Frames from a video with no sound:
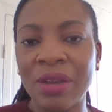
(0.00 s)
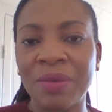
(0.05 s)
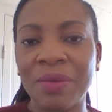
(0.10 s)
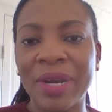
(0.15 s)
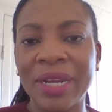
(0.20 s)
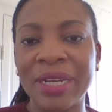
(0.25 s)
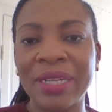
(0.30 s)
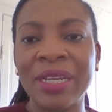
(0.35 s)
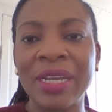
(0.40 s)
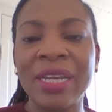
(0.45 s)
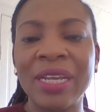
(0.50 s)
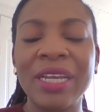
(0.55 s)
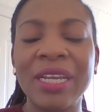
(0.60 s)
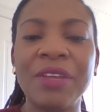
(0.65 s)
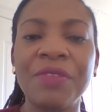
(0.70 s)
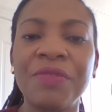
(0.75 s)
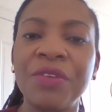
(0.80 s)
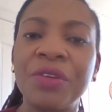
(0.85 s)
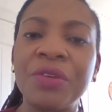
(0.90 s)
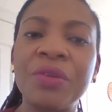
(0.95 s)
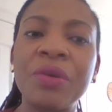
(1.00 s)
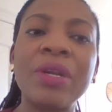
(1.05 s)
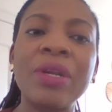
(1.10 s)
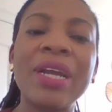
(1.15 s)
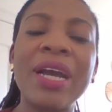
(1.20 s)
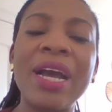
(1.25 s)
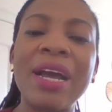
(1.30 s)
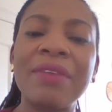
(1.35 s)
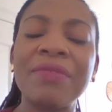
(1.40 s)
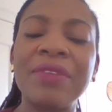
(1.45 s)
right? If you're
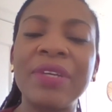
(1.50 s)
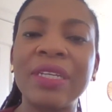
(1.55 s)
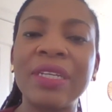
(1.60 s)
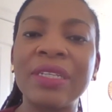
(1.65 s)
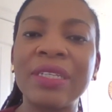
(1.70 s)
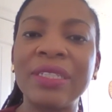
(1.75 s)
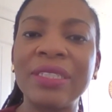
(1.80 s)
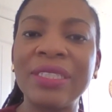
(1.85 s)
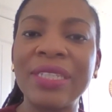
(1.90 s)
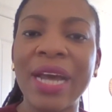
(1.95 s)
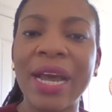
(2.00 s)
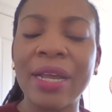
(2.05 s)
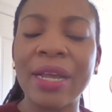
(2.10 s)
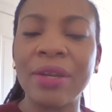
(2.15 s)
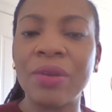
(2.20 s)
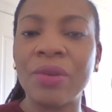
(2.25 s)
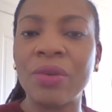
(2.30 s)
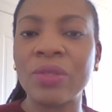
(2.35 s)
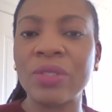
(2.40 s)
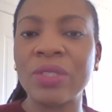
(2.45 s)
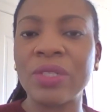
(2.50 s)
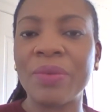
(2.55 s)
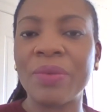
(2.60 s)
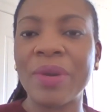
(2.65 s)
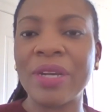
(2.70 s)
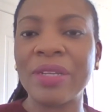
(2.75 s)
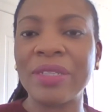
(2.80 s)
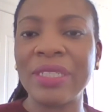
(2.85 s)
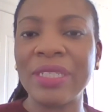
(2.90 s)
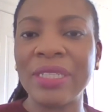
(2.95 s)
not having dialogues
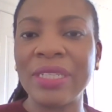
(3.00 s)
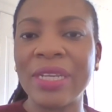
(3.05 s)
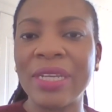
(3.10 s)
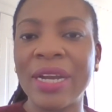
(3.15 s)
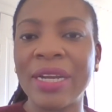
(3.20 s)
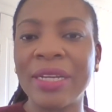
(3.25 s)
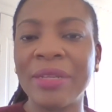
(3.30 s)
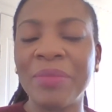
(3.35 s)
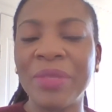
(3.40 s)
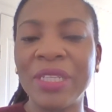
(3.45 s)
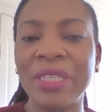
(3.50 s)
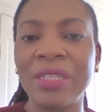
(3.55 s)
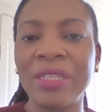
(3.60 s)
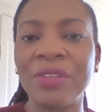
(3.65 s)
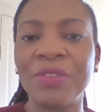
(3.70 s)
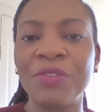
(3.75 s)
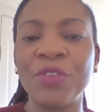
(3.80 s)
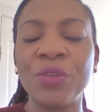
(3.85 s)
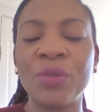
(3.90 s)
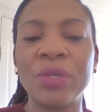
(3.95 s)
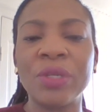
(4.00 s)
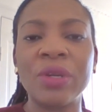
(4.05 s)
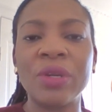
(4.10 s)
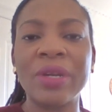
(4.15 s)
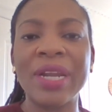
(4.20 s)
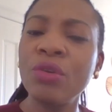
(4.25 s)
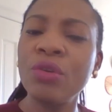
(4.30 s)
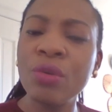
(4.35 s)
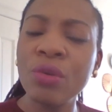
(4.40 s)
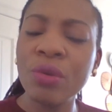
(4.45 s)
around DEIB, if you're
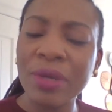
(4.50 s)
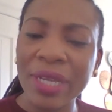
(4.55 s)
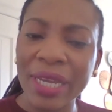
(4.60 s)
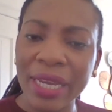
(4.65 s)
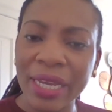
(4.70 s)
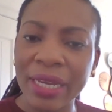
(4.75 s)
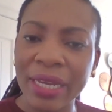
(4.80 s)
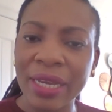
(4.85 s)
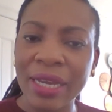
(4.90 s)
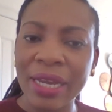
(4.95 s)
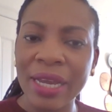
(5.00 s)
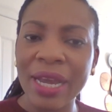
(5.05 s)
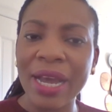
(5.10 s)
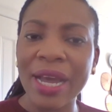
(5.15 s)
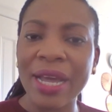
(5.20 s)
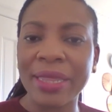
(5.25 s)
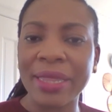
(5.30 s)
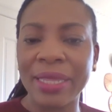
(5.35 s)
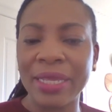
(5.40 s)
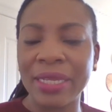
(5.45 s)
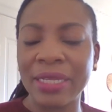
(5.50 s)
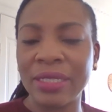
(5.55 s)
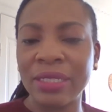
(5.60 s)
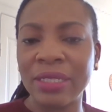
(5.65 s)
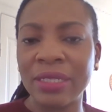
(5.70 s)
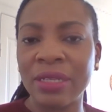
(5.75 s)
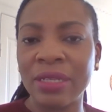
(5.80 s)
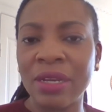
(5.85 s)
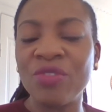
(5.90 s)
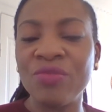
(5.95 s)
not looking at
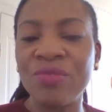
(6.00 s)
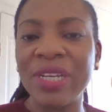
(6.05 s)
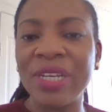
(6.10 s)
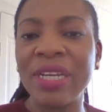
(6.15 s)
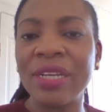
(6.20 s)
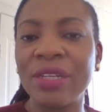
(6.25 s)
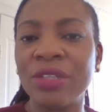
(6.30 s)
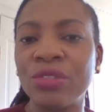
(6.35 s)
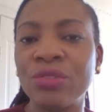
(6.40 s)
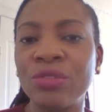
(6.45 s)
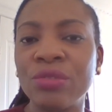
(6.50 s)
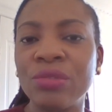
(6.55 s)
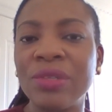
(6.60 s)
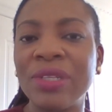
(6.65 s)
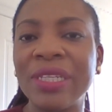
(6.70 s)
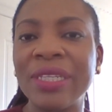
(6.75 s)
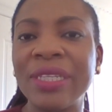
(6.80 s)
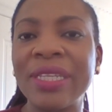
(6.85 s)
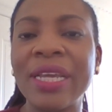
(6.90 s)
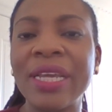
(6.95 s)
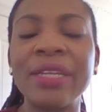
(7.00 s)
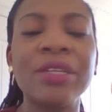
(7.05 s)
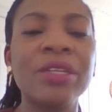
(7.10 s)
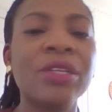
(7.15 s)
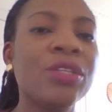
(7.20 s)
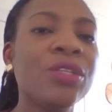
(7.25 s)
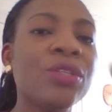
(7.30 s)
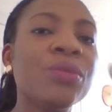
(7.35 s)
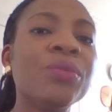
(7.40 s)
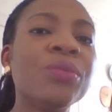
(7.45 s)
this really and truly, then
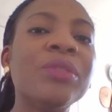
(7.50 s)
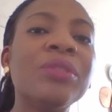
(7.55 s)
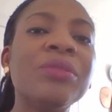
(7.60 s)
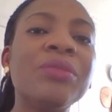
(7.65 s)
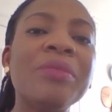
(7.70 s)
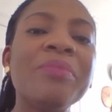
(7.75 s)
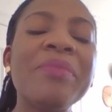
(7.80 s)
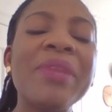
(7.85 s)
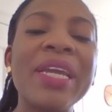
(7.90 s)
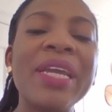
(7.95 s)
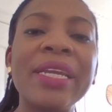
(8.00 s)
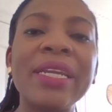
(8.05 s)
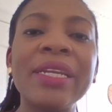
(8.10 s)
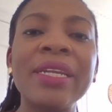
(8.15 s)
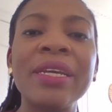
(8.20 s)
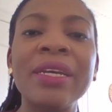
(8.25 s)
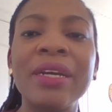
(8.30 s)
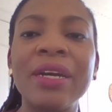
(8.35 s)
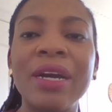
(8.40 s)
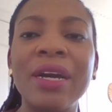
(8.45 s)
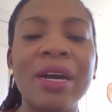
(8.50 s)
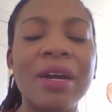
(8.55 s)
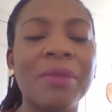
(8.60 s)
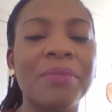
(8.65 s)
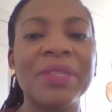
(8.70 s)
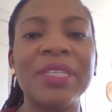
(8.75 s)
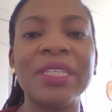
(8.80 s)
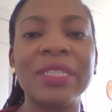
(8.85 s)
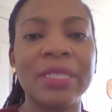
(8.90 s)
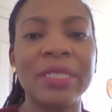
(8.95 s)
you will remain
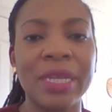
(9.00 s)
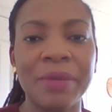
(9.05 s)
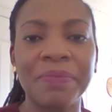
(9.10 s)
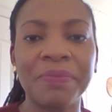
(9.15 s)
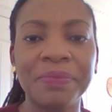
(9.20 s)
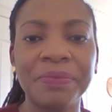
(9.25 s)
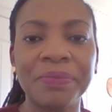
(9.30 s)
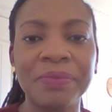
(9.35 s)
the same,